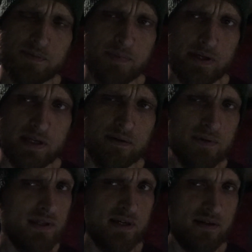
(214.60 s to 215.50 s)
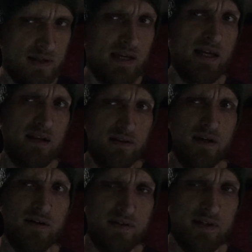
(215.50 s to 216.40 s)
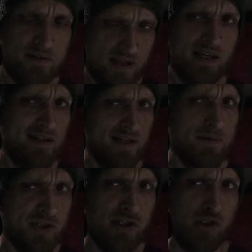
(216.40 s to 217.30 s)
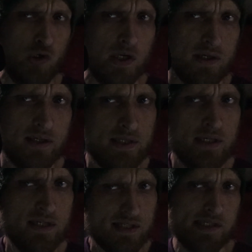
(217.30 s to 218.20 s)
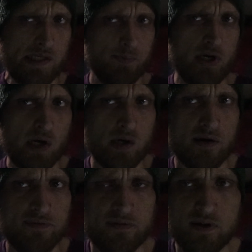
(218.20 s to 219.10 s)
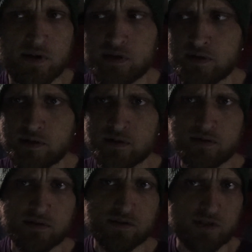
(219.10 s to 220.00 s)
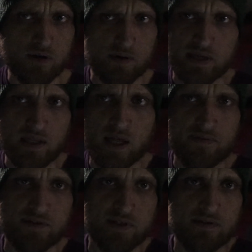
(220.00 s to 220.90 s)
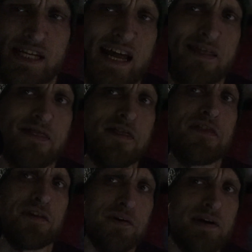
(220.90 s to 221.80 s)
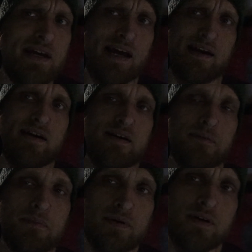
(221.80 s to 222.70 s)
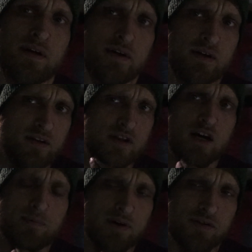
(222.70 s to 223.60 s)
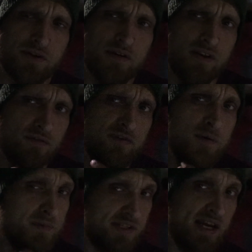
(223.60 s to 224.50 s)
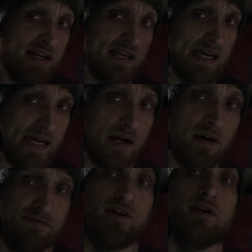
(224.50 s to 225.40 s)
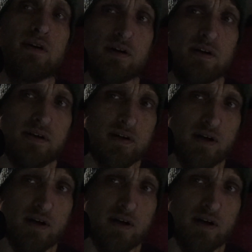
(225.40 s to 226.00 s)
but he really didn't think anything of it, thinking he was just drunk, sleeping it off. So he left. 10:30 a.m. The operator saw that the phone was yet again off the hook.